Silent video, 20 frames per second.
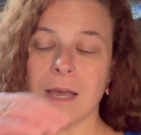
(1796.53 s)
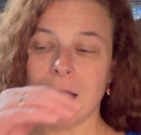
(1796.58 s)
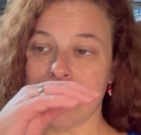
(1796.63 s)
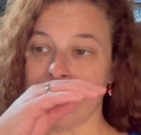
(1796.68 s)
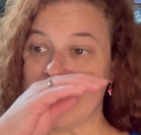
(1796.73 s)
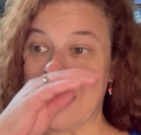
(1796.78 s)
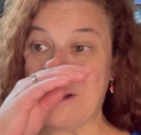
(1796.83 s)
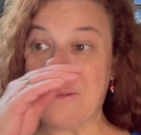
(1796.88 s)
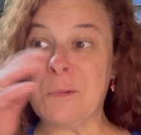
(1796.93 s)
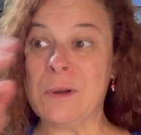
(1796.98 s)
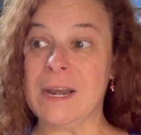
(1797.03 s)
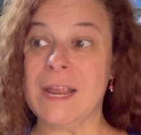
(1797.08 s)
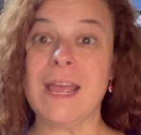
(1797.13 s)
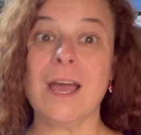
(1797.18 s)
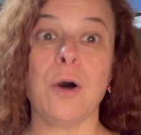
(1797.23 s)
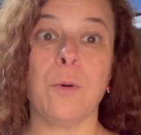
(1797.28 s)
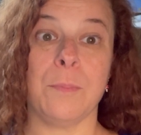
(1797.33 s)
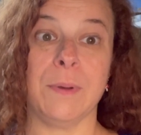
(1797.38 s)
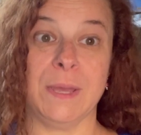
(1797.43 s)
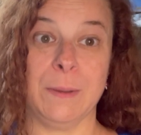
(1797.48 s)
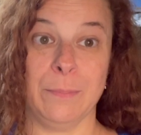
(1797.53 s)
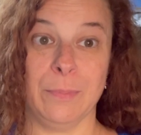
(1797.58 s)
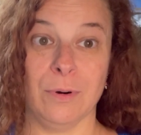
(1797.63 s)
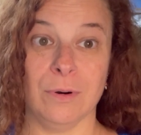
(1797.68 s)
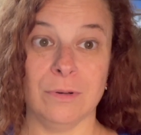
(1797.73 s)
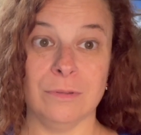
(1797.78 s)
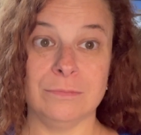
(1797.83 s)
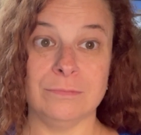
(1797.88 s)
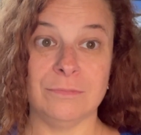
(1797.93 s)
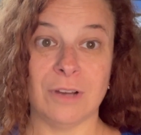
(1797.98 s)
They want to help
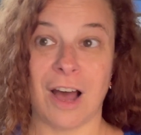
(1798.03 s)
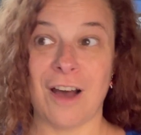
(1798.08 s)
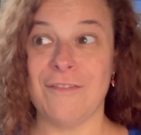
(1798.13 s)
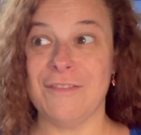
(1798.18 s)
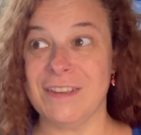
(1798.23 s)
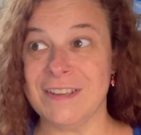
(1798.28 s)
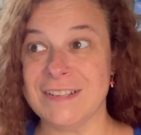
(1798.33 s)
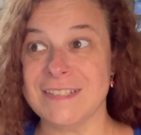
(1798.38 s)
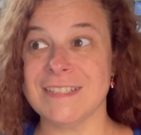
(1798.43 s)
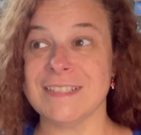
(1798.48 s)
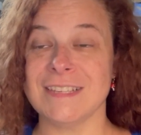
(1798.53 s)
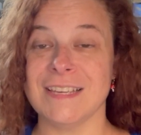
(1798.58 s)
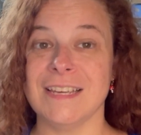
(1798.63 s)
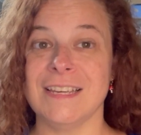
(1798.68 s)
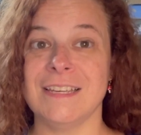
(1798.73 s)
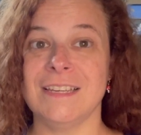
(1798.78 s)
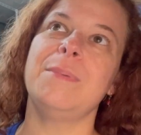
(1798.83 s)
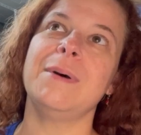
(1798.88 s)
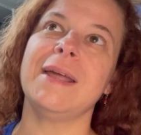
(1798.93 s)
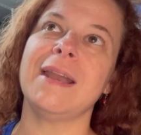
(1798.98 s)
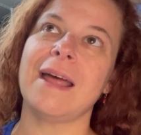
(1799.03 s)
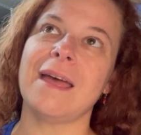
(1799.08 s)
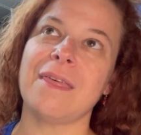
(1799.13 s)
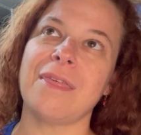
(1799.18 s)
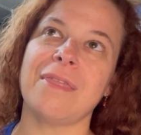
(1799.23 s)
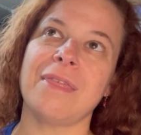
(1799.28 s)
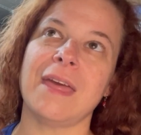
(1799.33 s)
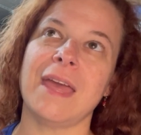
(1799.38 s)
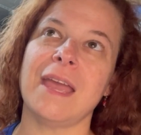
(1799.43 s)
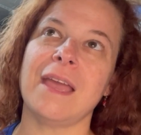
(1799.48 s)
people, obviously. But I
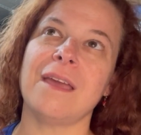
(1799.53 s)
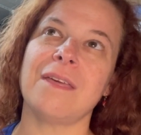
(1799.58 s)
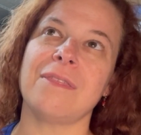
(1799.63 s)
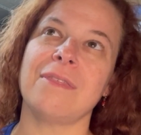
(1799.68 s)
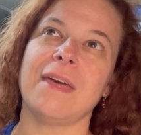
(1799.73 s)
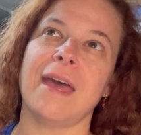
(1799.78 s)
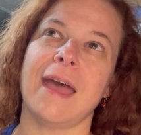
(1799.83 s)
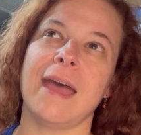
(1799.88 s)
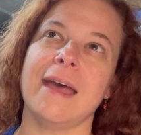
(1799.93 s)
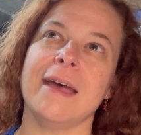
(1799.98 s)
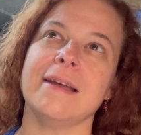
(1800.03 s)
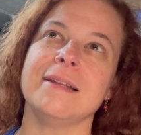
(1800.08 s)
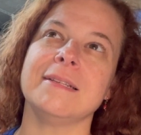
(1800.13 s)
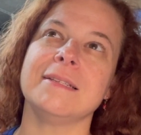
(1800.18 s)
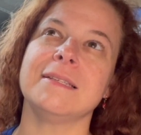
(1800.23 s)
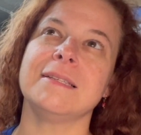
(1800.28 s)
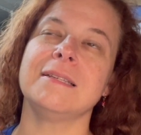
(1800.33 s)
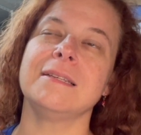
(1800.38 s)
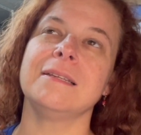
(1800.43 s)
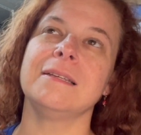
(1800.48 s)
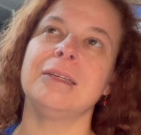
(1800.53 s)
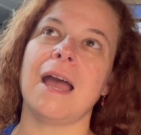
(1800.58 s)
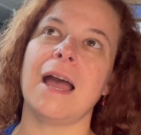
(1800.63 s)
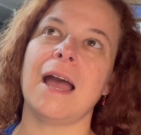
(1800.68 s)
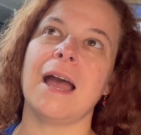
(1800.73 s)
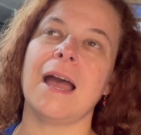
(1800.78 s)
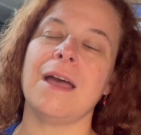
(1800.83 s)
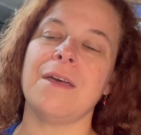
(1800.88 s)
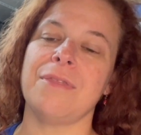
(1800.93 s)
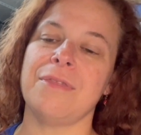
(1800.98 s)
think that
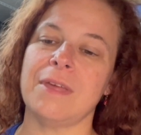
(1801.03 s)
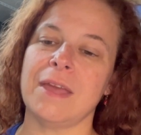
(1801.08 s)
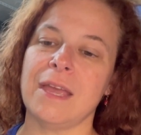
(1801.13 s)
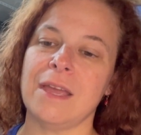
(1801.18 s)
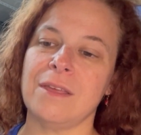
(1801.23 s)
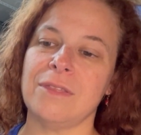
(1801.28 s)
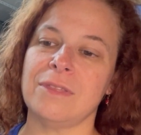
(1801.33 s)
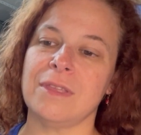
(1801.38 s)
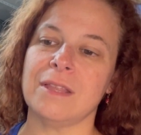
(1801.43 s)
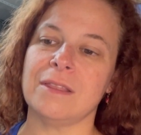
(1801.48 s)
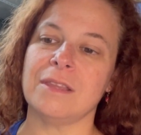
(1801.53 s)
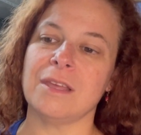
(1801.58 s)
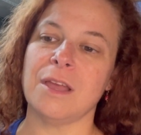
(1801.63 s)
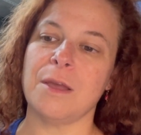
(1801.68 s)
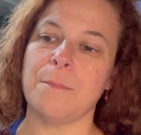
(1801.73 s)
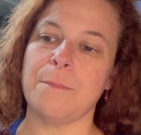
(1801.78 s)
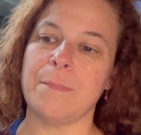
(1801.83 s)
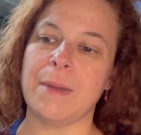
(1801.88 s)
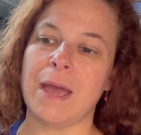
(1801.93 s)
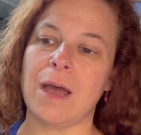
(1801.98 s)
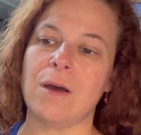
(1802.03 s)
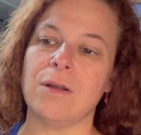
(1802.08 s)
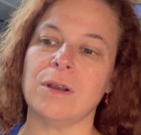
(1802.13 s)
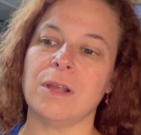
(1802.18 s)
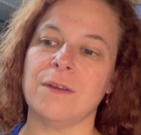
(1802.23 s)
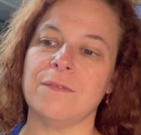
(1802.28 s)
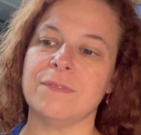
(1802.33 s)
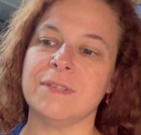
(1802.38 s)
I think that the amount of